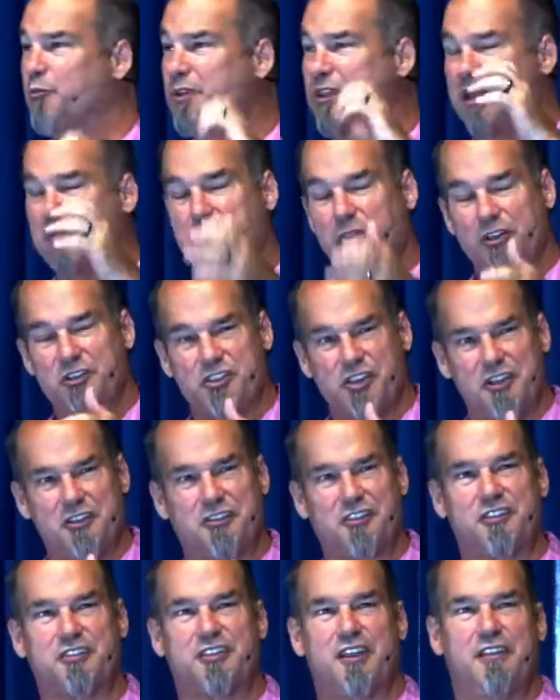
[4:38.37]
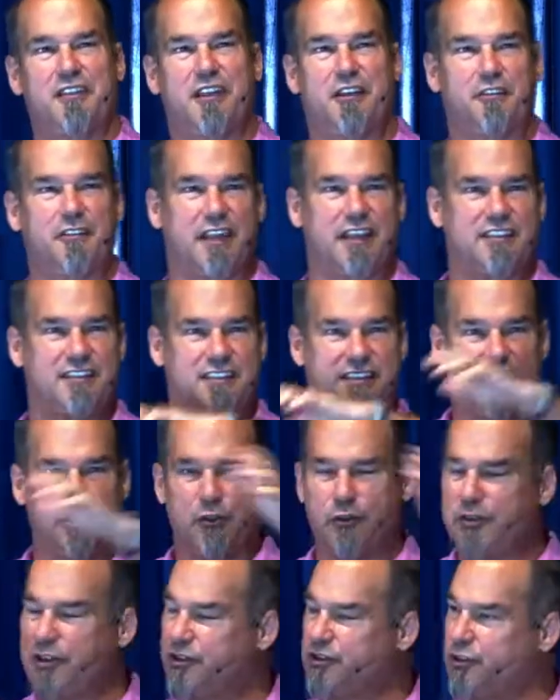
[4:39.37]
When they put Jesus in there, they
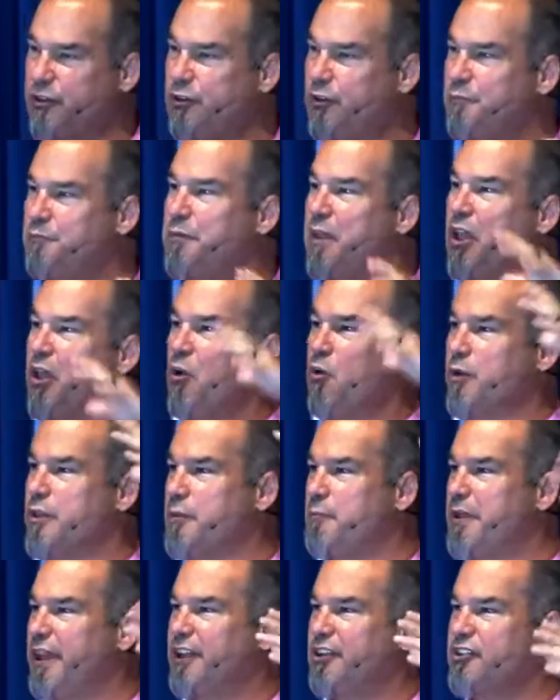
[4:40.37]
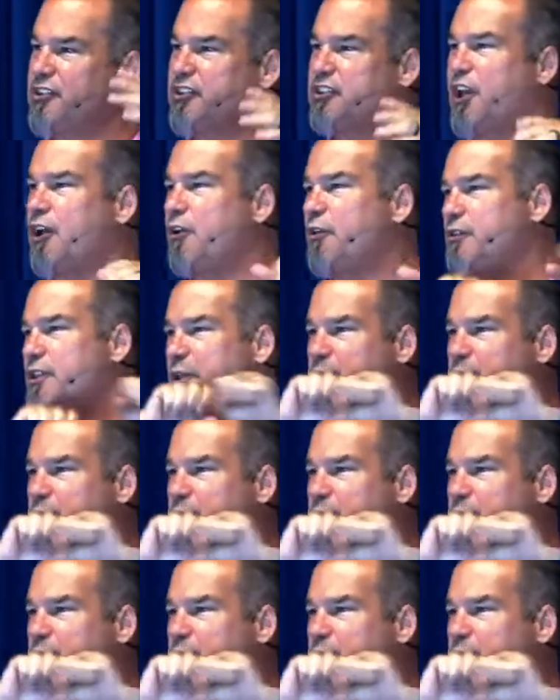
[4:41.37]
sealed the tomb with a big stone.